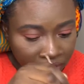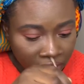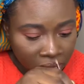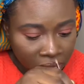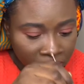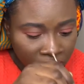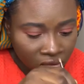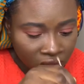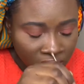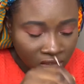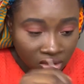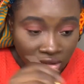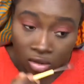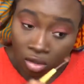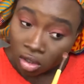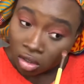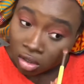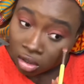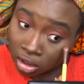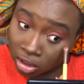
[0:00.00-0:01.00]
And because it's a
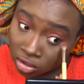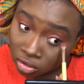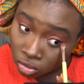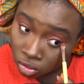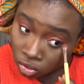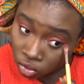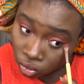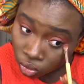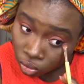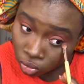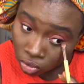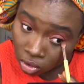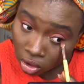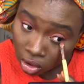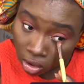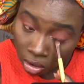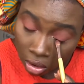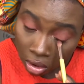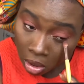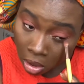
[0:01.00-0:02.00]
color that is not too
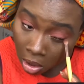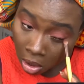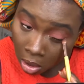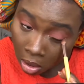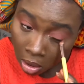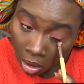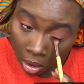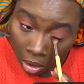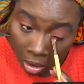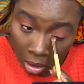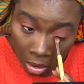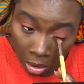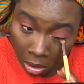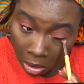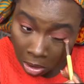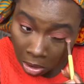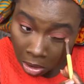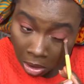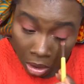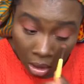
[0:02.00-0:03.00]
dark,
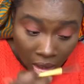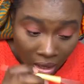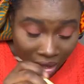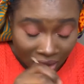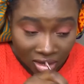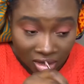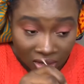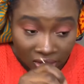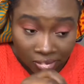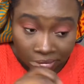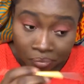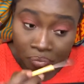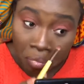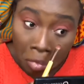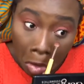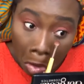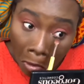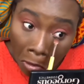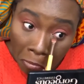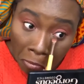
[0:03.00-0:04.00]
I can
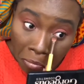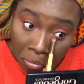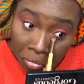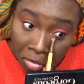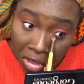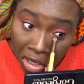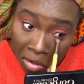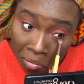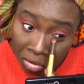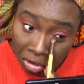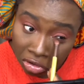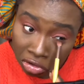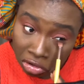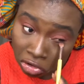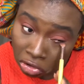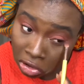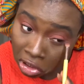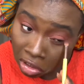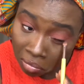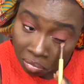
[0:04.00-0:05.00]
be a bit
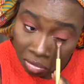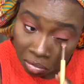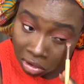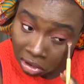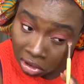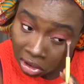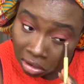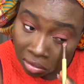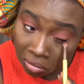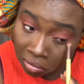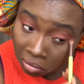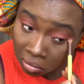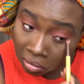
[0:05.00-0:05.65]
sloppy with it.